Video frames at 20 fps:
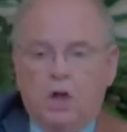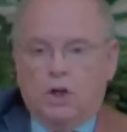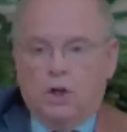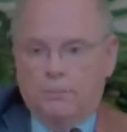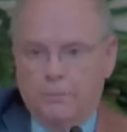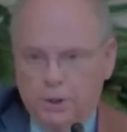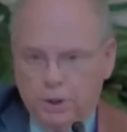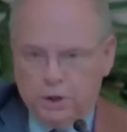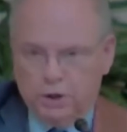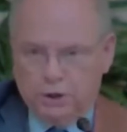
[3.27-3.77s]

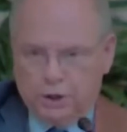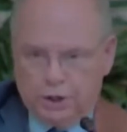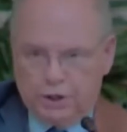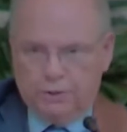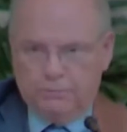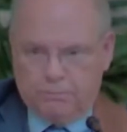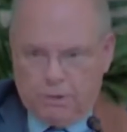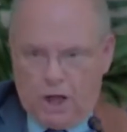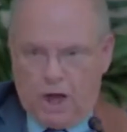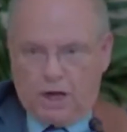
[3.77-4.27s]

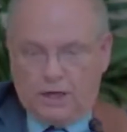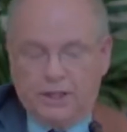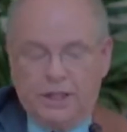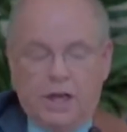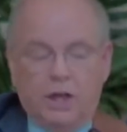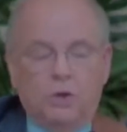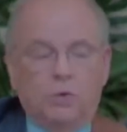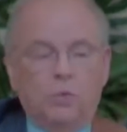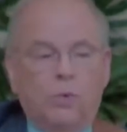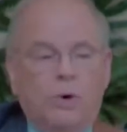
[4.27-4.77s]
building block
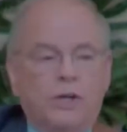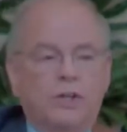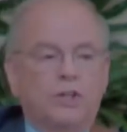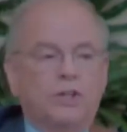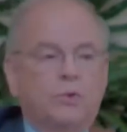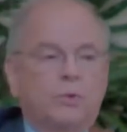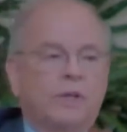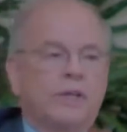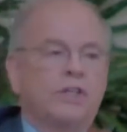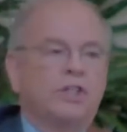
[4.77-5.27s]
that was
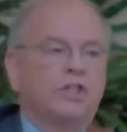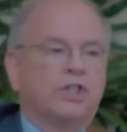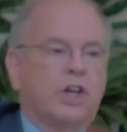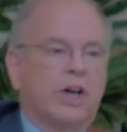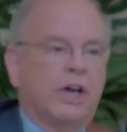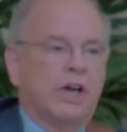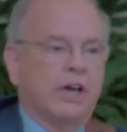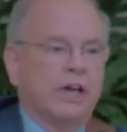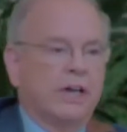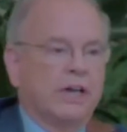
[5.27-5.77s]

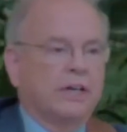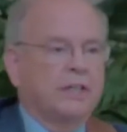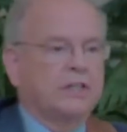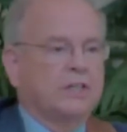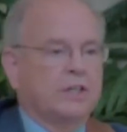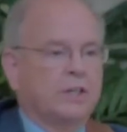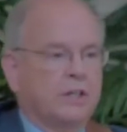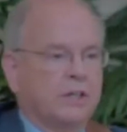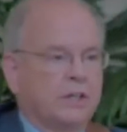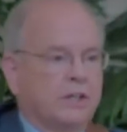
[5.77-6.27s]

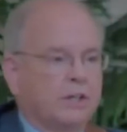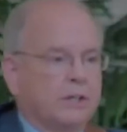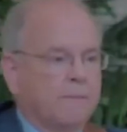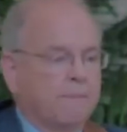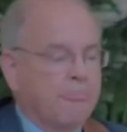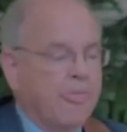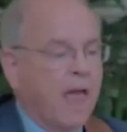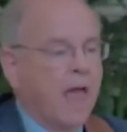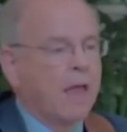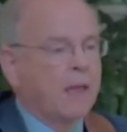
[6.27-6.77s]
rejected
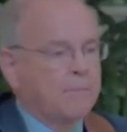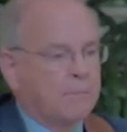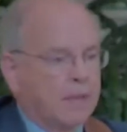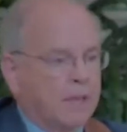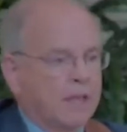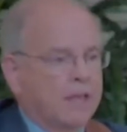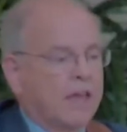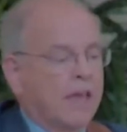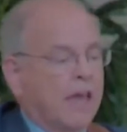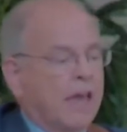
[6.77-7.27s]

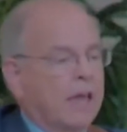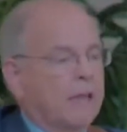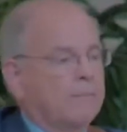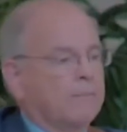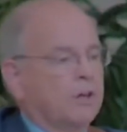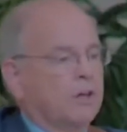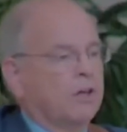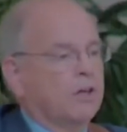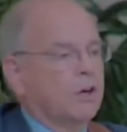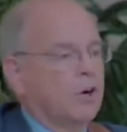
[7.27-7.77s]
became
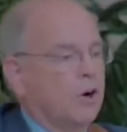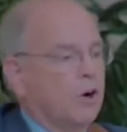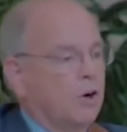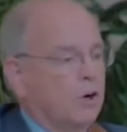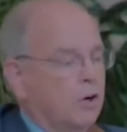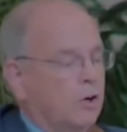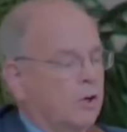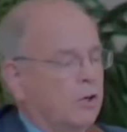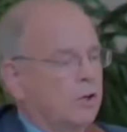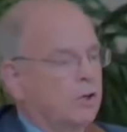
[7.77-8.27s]
the
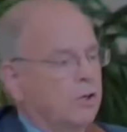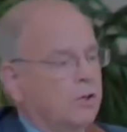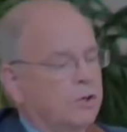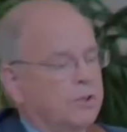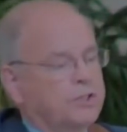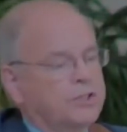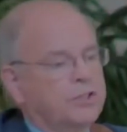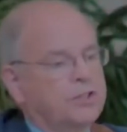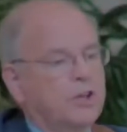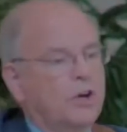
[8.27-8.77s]

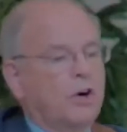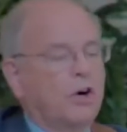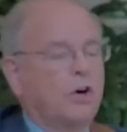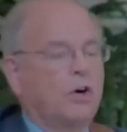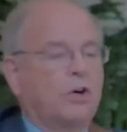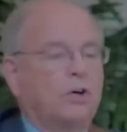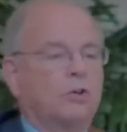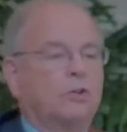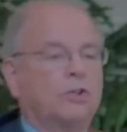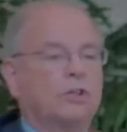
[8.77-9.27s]

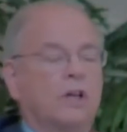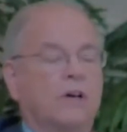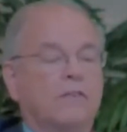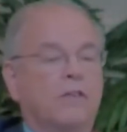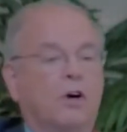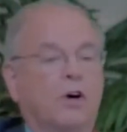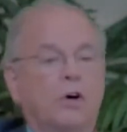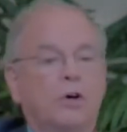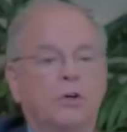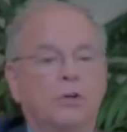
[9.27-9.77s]
cornerstone of the
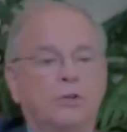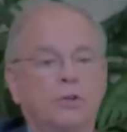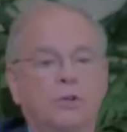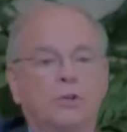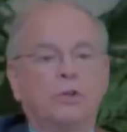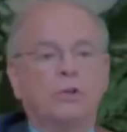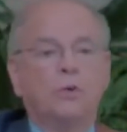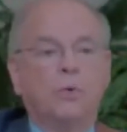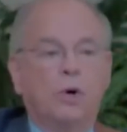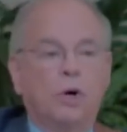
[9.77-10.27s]
whole
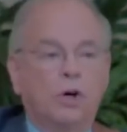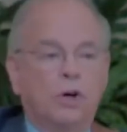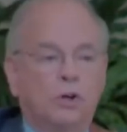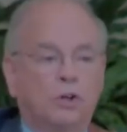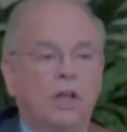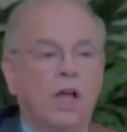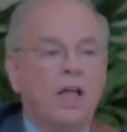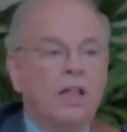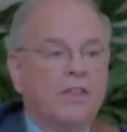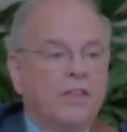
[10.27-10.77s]
new
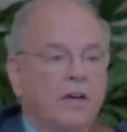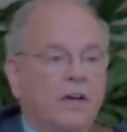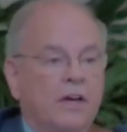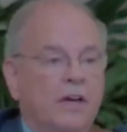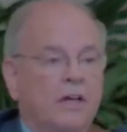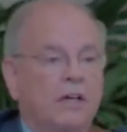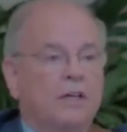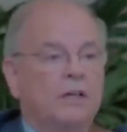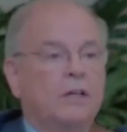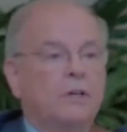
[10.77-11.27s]
world.
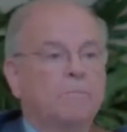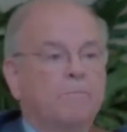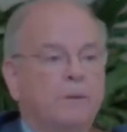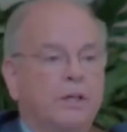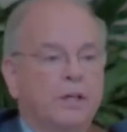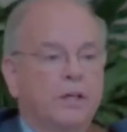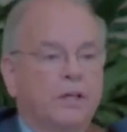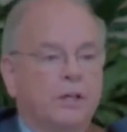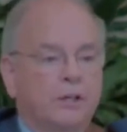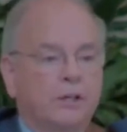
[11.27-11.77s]
The
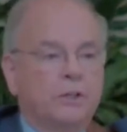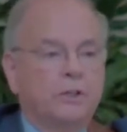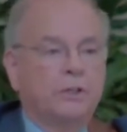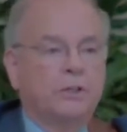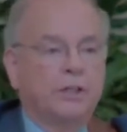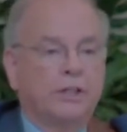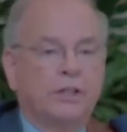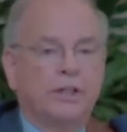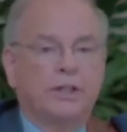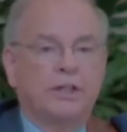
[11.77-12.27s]

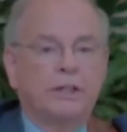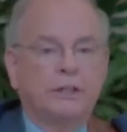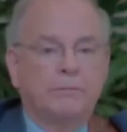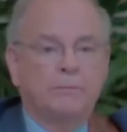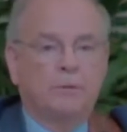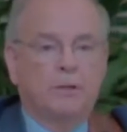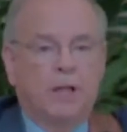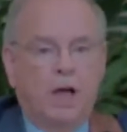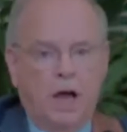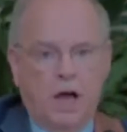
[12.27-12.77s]
building
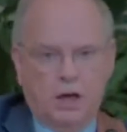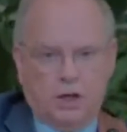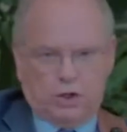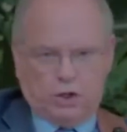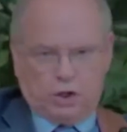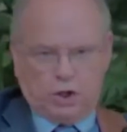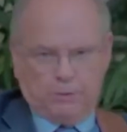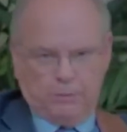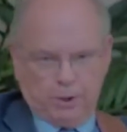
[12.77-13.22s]
block